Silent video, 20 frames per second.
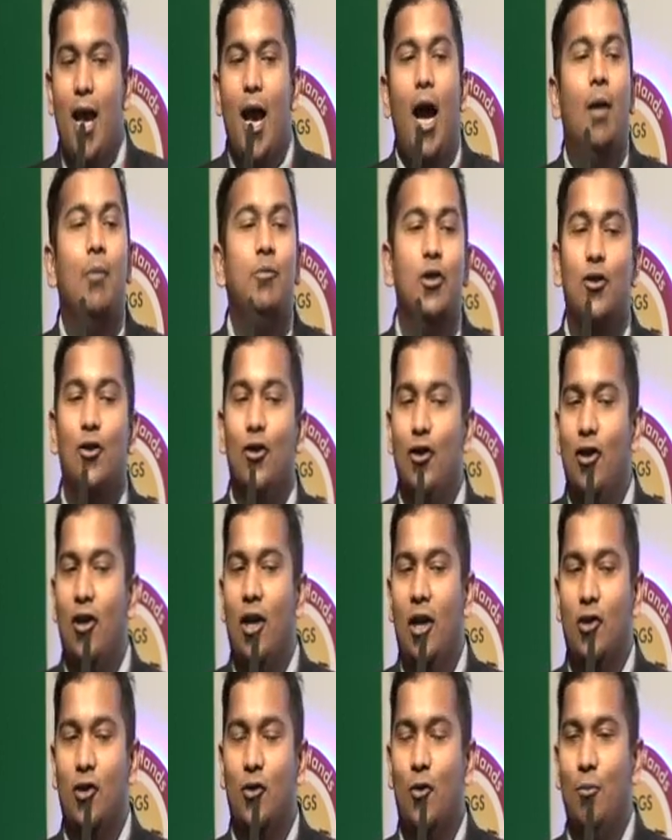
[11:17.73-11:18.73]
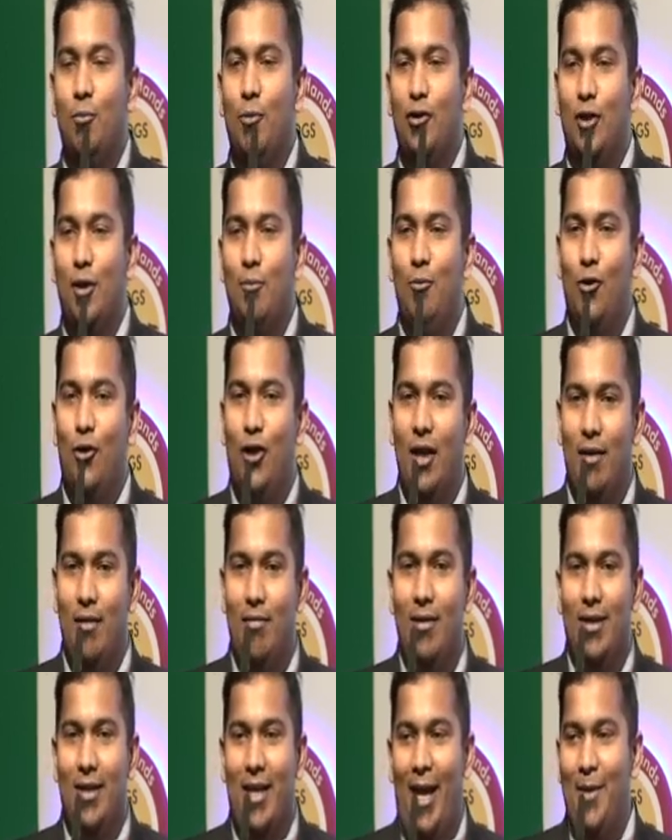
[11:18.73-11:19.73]
I'm just going to rush through because I'm looking
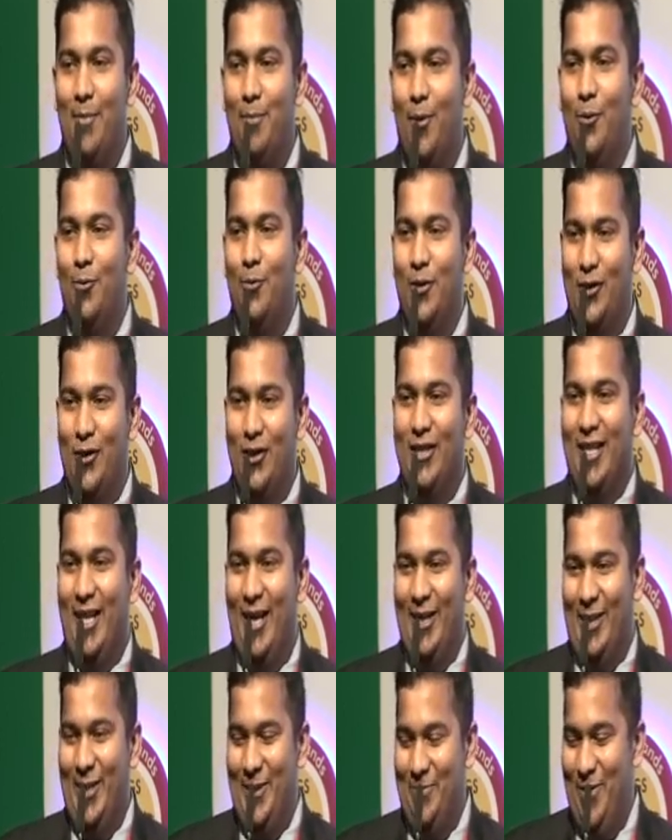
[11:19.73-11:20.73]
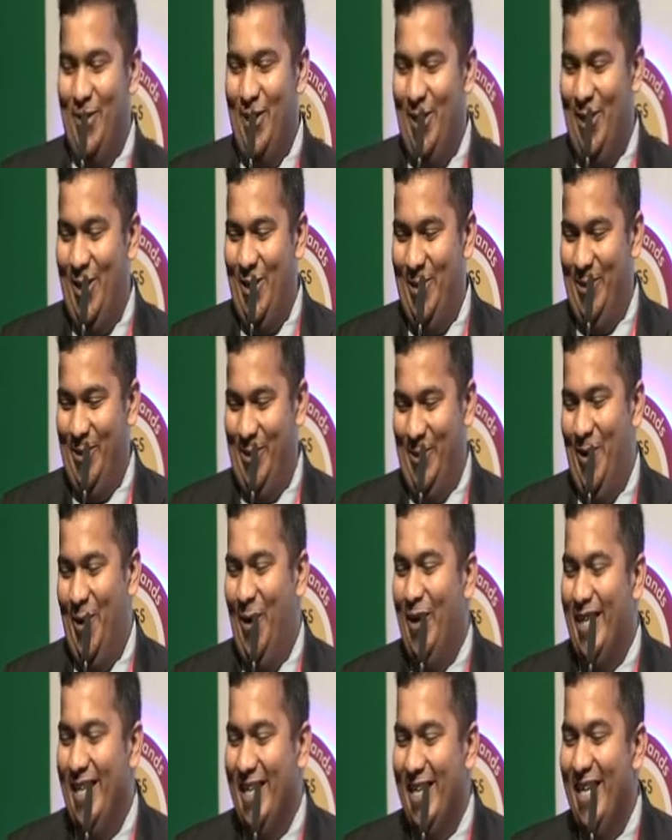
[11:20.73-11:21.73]
at the timer, which is cutting me a little short.